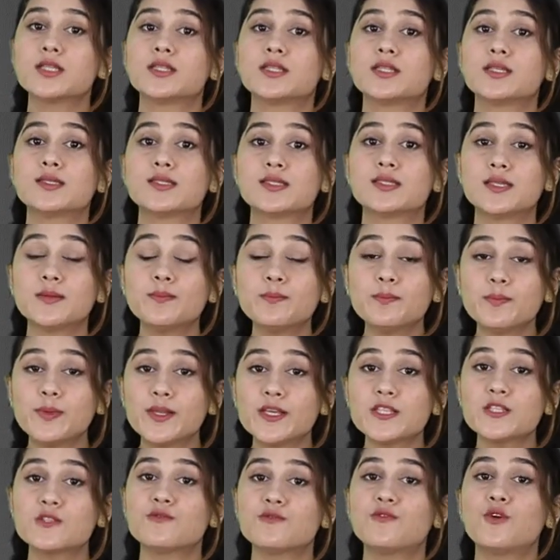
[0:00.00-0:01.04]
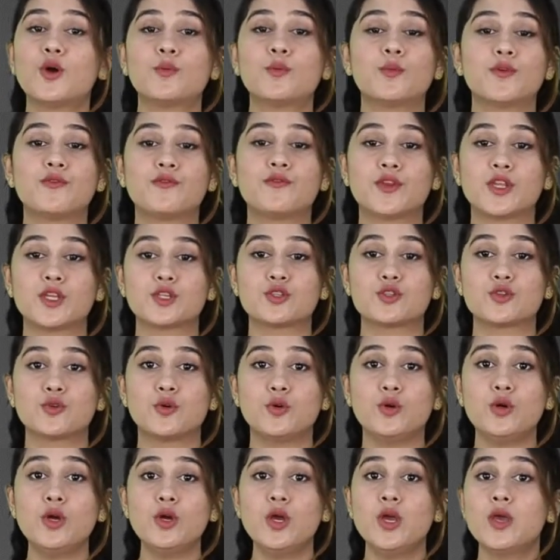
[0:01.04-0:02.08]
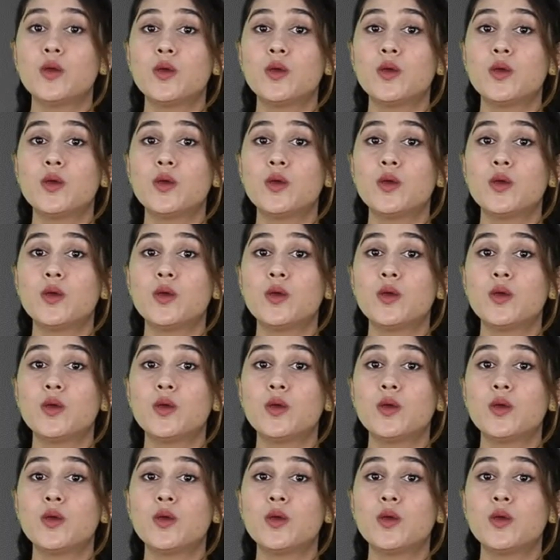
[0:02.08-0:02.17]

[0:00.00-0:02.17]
the simplest form of ratio